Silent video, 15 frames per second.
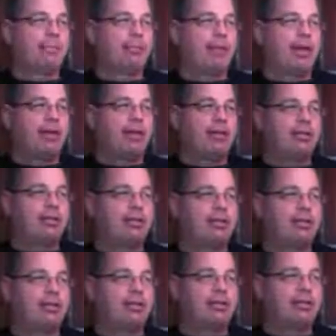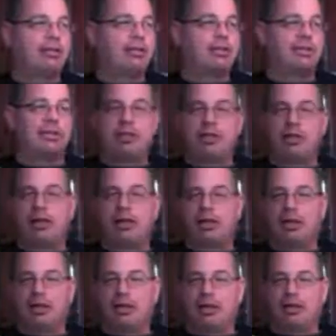they'll they'll send you
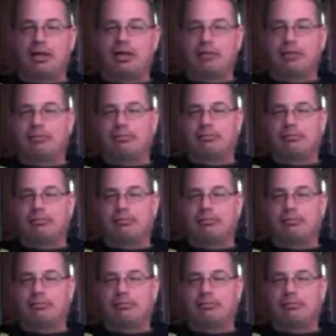a, a